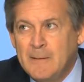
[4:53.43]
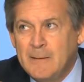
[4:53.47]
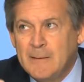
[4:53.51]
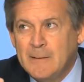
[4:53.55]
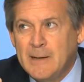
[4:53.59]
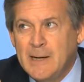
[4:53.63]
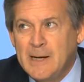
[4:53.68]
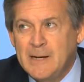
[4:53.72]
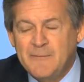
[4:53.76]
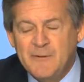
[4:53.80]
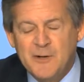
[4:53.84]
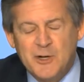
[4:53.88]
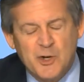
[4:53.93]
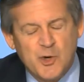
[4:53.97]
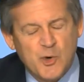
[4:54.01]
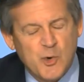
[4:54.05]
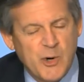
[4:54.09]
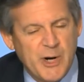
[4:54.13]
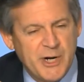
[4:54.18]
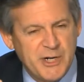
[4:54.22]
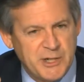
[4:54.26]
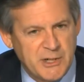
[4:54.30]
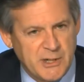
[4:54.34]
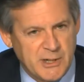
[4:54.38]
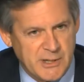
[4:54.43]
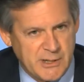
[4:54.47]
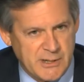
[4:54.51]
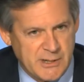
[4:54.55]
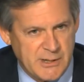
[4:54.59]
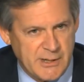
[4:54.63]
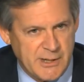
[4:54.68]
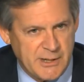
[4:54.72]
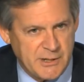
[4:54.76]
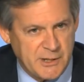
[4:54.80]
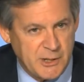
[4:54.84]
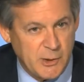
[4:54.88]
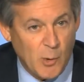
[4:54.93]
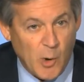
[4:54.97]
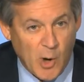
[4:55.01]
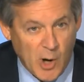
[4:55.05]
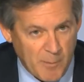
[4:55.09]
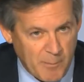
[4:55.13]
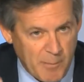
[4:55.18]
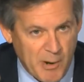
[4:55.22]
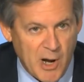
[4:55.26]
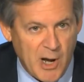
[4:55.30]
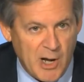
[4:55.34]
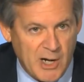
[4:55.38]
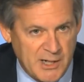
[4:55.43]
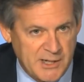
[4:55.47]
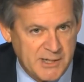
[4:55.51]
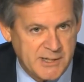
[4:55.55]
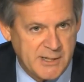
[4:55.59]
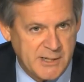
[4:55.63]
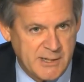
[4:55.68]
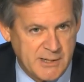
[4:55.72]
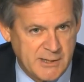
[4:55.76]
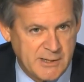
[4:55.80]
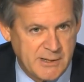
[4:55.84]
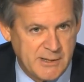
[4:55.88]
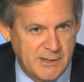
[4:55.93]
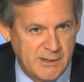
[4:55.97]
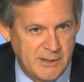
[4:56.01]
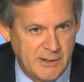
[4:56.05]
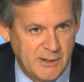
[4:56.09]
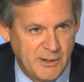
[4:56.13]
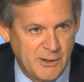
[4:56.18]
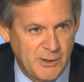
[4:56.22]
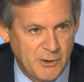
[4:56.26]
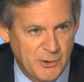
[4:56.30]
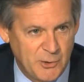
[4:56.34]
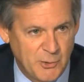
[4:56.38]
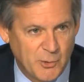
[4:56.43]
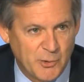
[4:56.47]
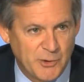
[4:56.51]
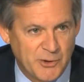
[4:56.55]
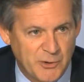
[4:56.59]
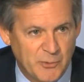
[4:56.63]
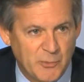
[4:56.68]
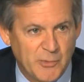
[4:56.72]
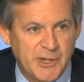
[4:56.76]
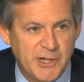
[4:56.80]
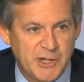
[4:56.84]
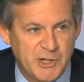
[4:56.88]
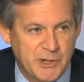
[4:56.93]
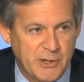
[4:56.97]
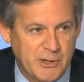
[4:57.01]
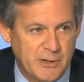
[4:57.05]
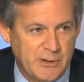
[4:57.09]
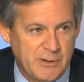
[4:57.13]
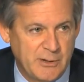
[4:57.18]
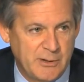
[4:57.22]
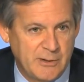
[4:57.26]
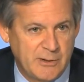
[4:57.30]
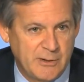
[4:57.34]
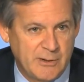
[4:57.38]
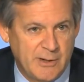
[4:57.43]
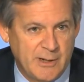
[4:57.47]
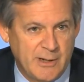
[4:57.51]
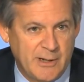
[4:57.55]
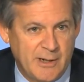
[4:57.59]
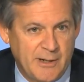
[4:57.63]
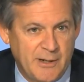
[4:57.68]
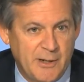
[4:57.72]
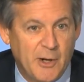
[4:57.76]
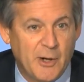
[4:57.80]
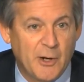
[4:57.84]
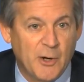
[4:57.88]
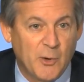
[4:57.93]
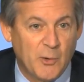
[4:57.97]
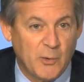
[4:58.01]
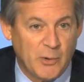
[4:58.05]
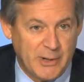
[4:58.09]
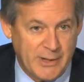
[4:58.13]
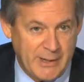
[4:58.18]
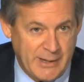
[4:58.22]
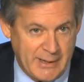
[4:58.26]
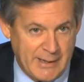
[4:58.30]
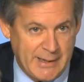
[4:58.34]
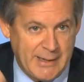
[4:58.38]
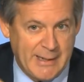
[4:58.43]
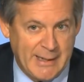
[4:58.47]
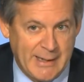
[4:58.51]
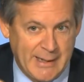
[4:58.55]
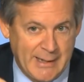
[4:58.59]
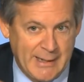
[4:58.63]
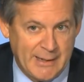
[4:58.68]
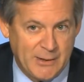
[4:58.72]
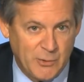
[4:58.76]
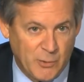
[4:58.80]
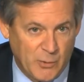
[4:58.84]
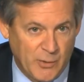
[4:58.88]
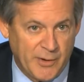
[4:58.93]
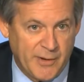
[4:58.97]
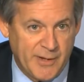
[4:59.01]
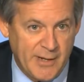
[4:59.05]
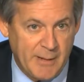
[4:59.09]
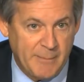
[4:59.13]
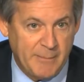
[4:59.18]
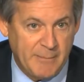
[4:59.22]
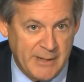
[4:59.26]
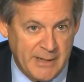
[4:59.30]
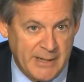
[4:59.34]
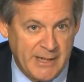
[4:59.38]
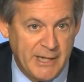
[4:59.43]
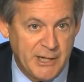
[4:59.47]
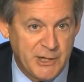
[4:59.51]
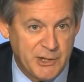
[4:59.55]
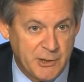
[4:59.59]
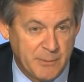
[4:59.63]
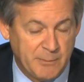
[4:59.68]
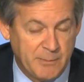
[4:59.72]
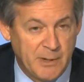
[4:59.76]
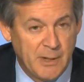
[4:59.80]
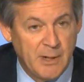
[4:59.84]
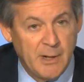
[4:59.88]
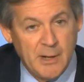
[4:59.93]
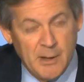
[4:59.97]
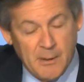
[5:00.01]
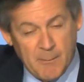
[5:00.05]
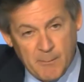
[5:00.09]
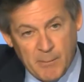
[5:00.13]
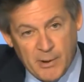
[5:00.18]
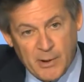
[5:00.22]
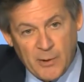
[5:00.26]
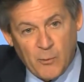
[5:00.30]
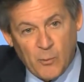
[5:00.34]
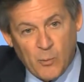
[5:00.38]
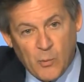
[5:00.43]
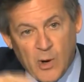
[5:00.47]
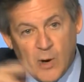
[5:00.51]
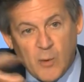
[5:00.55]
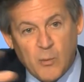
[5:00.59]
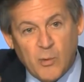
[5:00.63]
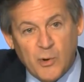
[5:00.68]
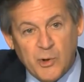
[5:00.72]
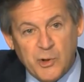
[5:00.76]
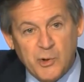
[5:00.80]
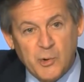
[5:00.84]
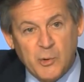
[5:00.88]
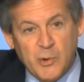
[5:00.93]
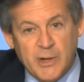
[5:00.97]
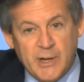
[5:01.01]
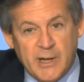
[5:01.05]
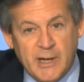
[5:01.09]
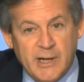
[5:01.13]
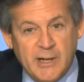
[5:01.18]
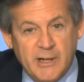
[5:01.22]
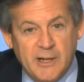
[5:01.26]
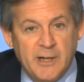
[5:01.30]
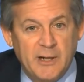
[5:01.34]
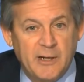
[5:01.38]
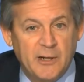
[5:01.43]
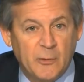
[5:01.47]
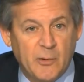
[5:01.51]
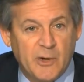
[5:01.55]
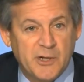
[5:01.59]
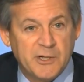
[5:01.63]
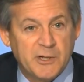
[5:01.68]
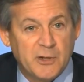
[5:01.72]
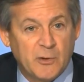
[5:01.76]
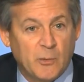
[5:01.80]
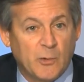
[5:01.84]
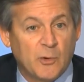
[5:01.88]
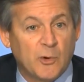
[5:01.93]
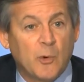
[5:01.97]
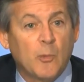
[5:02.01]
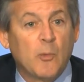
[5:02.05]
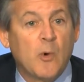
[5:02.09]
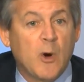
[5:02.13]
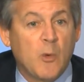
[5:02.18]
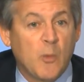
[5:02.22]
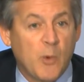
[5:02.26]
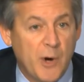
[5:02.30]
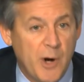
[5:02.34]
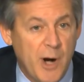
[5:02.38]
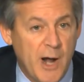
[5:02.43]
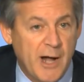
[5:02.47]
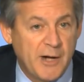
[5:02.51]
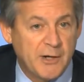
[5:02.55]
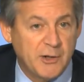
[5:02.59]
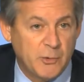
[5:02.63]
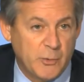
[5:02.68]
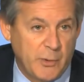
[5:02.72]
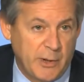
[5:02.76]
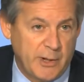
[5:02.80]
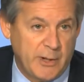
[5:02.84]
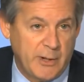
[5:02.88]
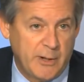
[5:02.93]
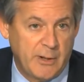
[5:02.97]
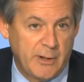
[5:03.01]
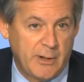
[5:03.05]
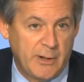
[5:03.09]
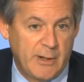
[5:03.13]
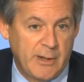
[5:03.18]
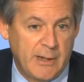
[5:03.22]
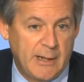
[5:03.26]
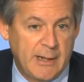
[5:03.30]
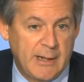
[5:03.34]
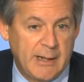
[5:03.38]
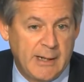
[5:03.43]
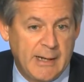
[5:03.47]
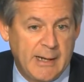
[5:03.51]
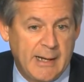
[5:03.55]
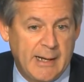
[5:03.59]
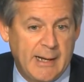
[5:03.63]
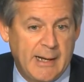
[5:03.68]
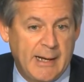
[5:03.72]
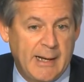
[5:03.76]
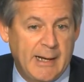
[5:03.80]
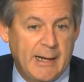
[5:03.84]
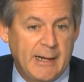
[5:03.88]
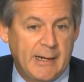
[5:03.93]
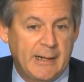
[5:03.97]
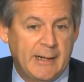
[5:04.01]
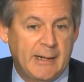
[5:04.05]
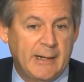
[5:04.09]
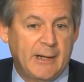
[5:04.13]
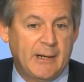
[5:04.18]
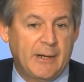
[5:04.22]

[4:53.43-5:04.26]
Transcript: kind of incredulous as to our policies toward the region. not only toward them in Egypt, but what we're doing in the rest of the world or what we're not doing. And